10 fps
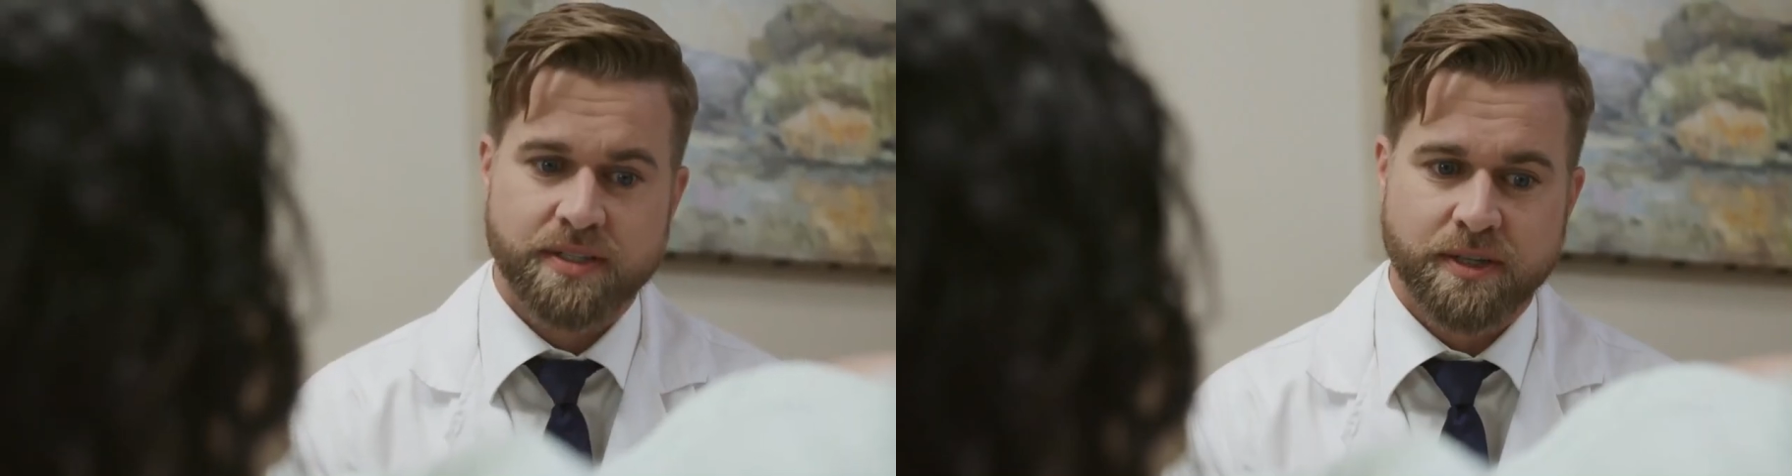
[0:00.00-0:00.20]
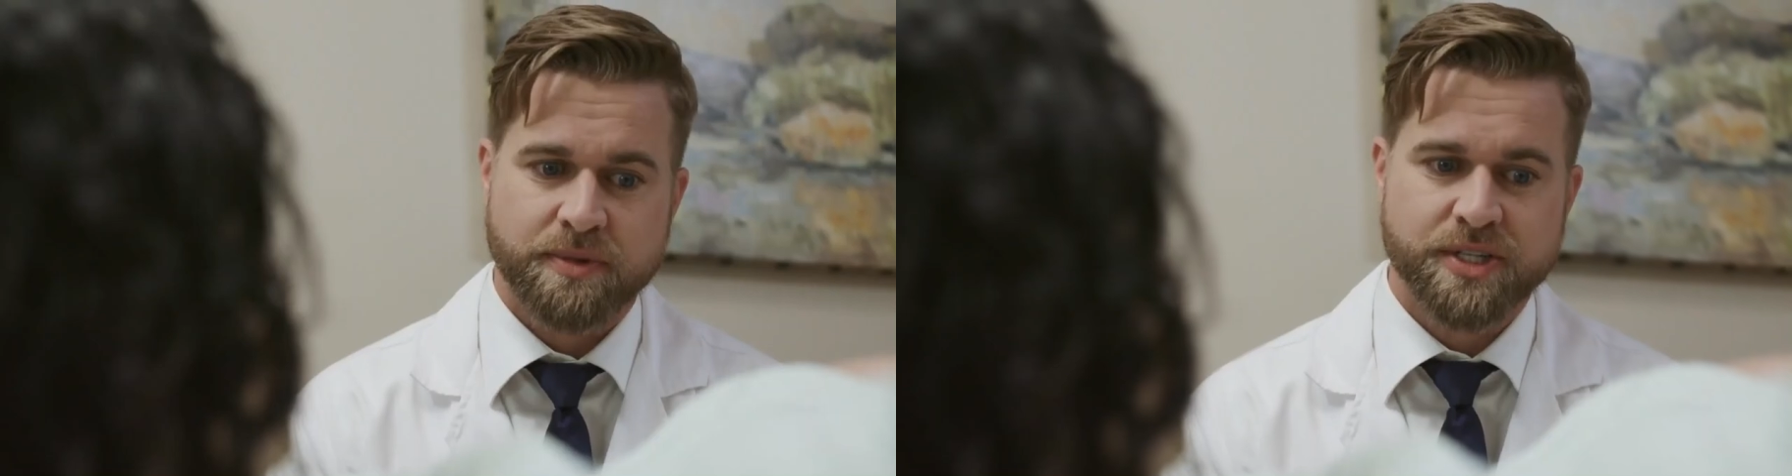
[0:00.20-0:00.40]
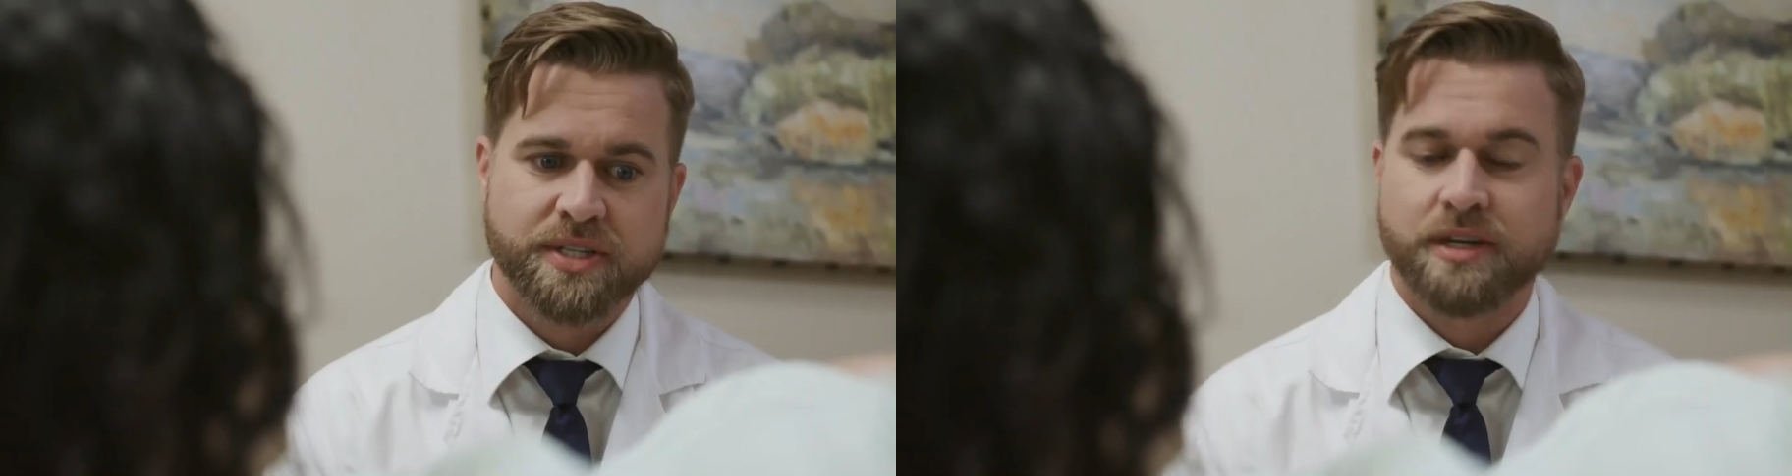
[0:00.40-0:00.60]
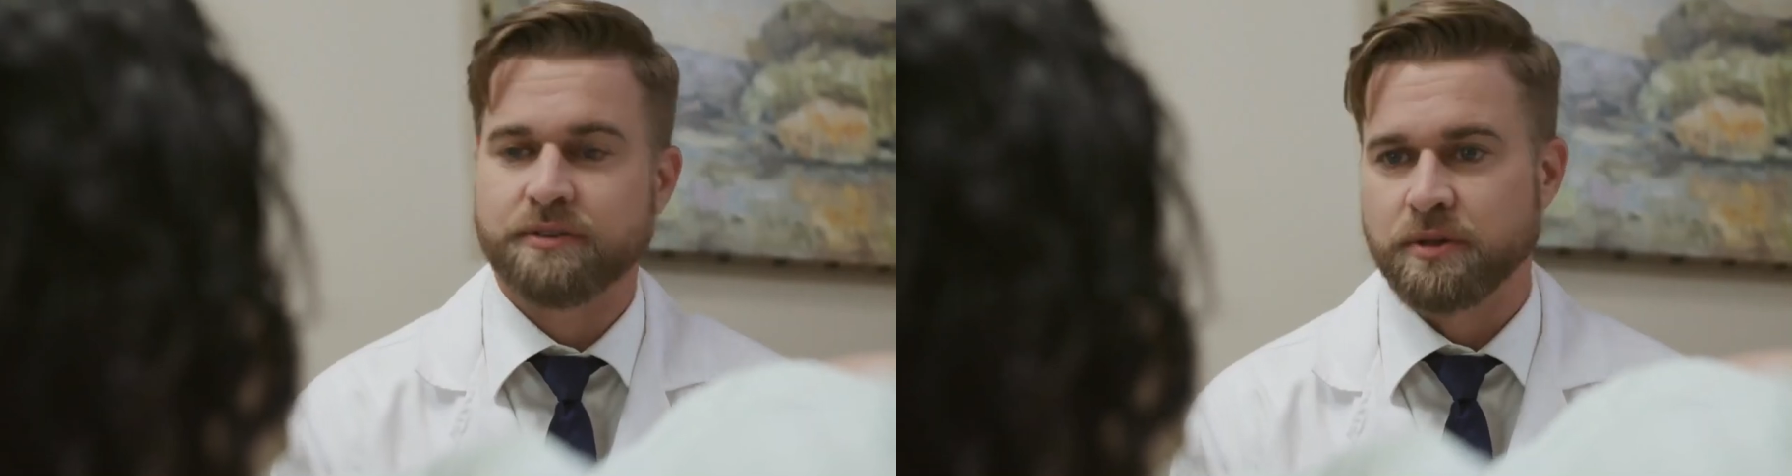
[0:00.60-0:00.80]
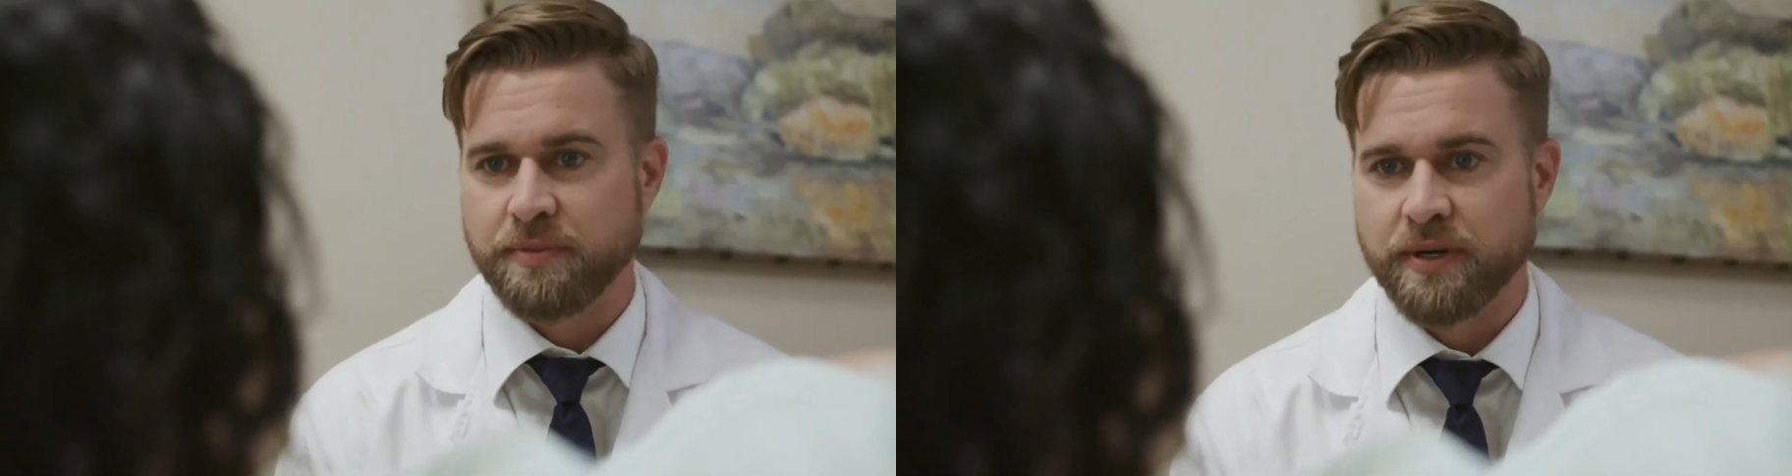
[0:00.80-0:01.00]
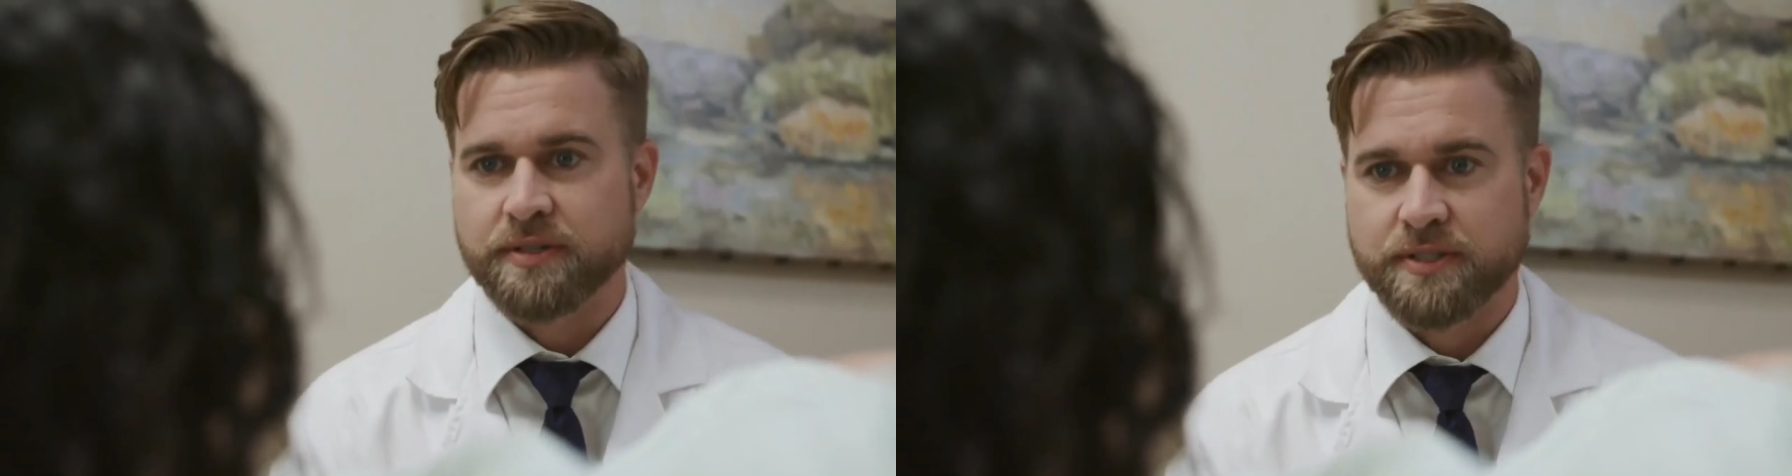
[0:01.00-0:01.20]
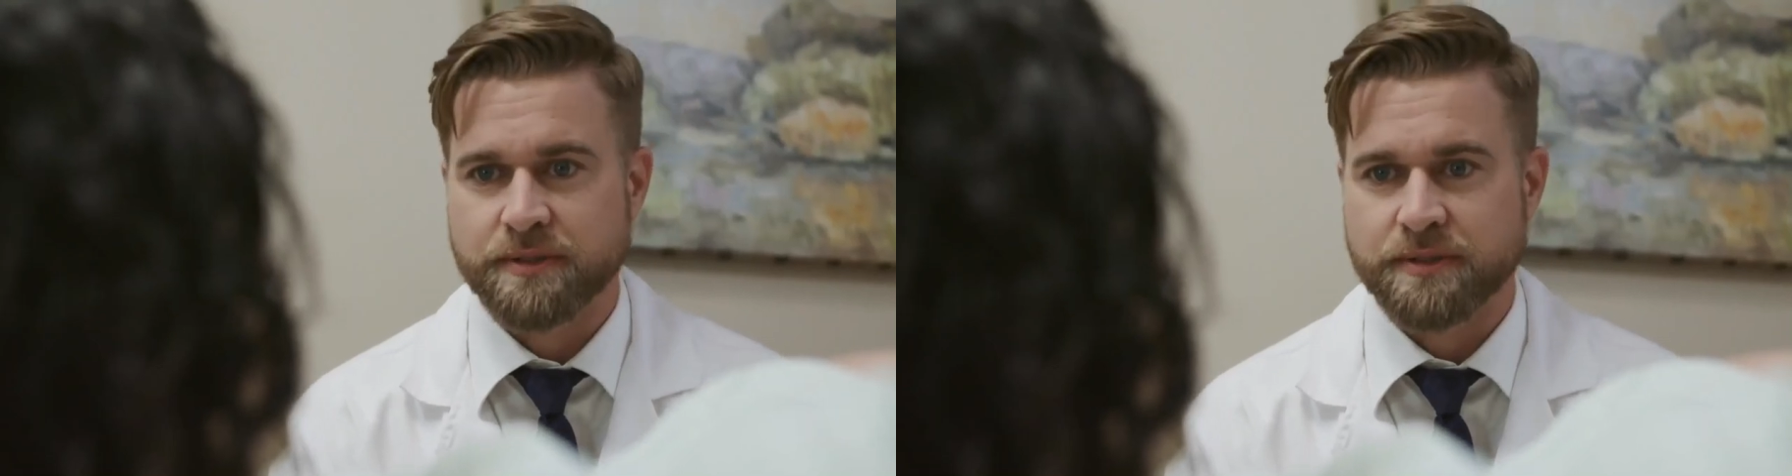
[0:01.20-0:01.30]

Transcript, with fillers: our machine's out for repairs.